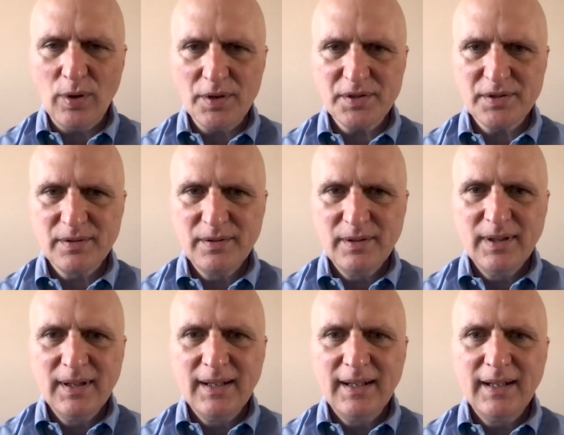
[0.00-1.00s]
of course,
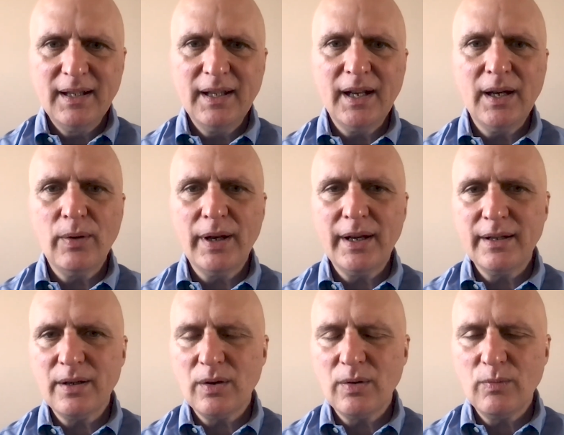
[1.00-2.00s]

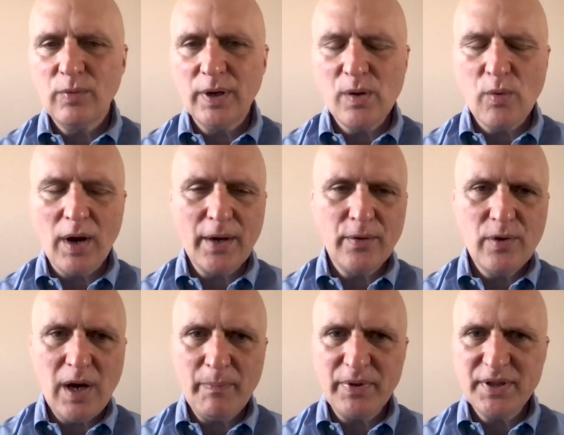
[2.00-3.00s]
and where I
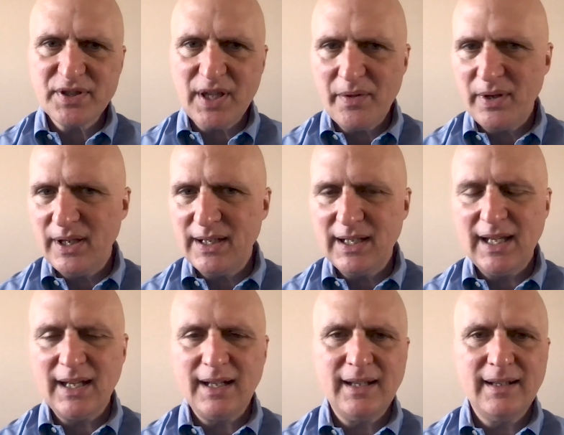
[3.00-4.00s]
grew up in Southern
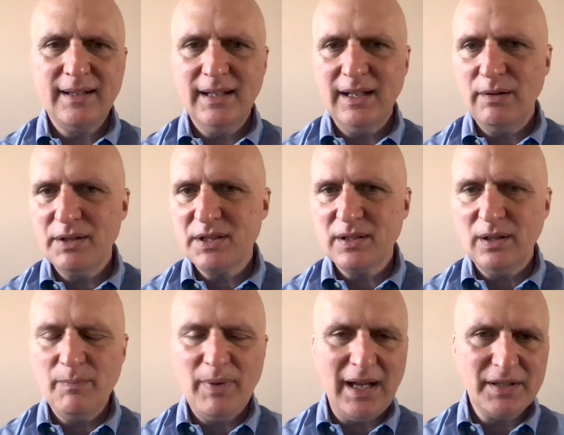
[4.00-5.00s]
Indiana, it's still
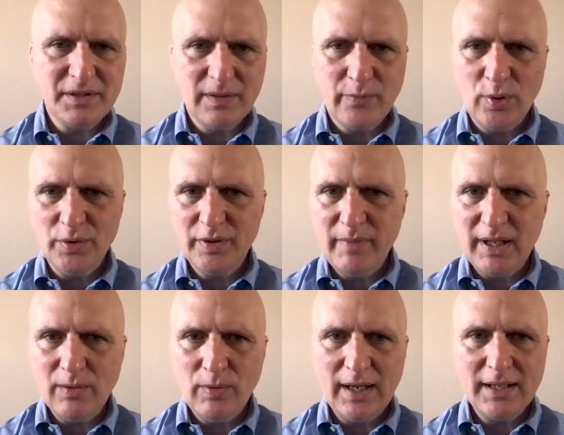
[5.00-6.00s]
a positive world in
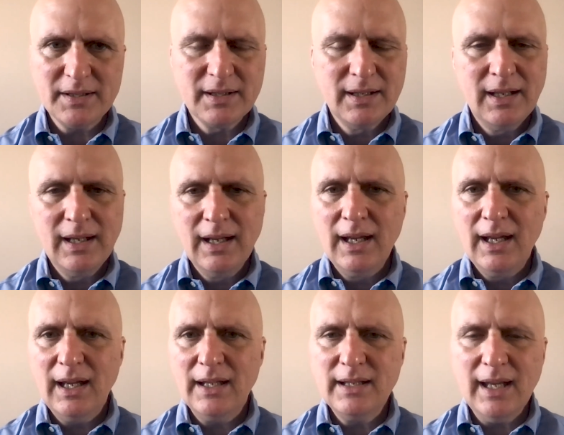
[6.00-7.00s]
many ways.
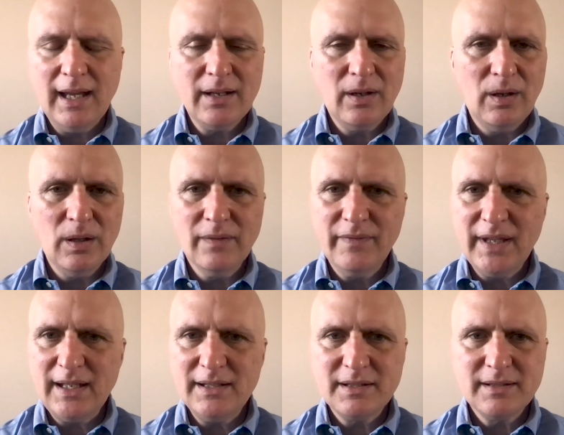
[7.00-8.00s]
And yet all of
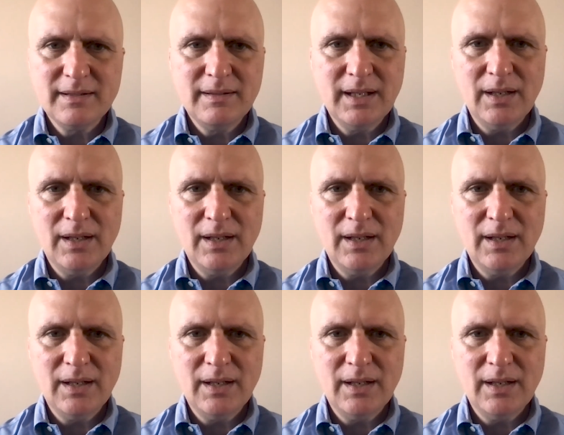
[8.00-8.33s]
these,